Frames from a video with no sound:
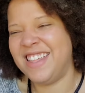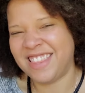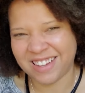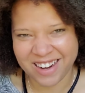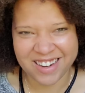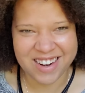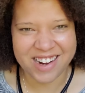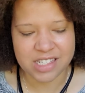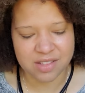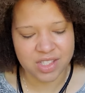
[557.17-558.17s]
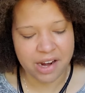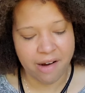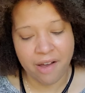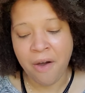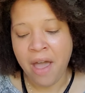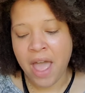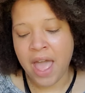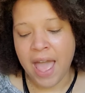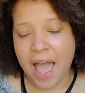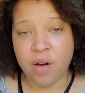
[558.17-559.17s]
hard cards of tarot.
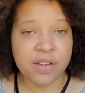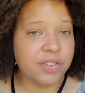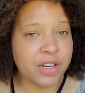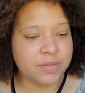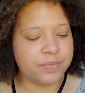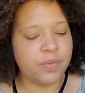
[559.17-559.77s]
However,